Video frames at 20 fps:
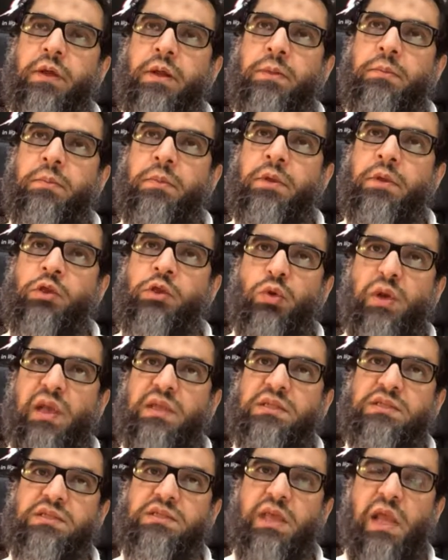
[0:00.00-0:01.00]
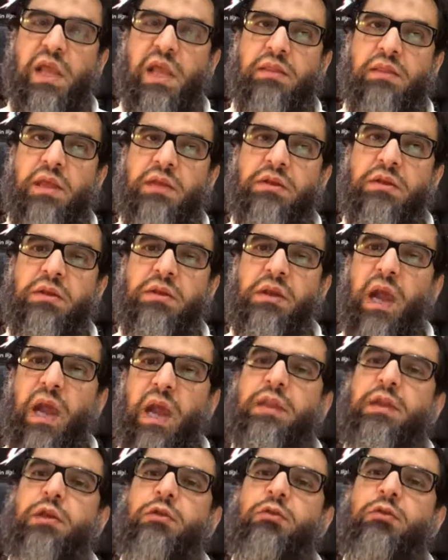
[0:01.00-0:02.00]
You can say that
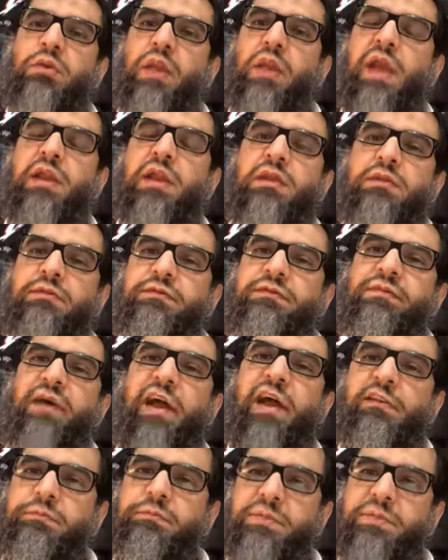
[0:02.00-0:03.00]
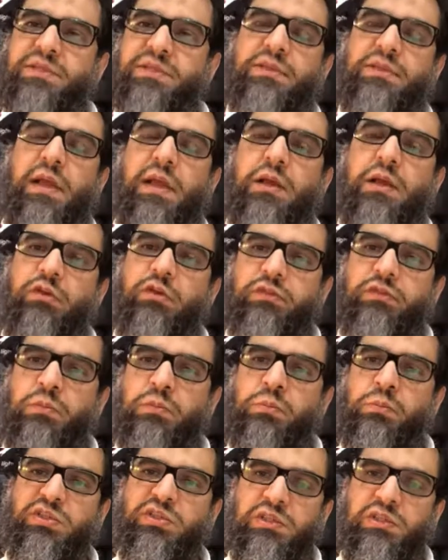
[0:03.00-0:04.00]
90 to 95% of the
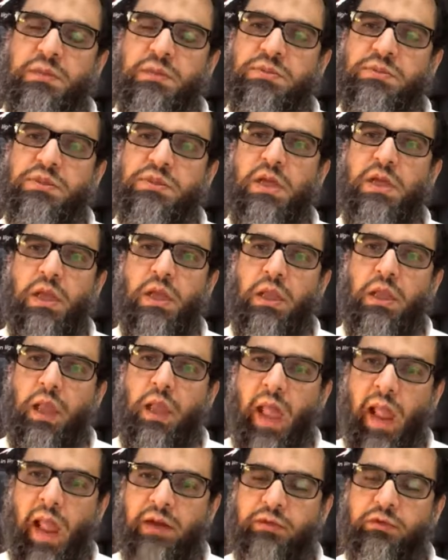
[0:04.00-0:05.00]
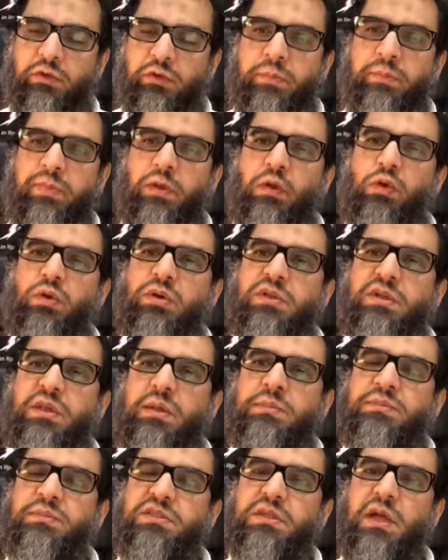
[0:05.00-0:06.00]
Muslims attribute
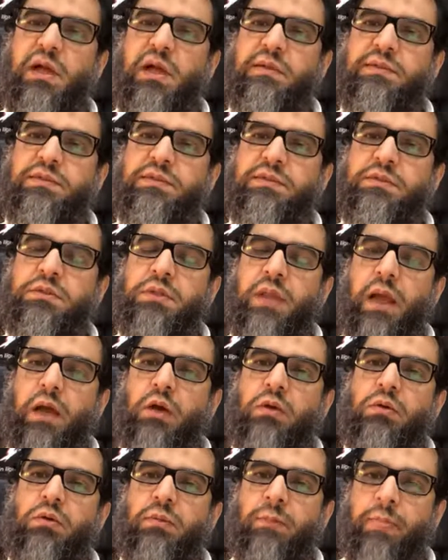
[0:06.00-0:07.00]
themselves now,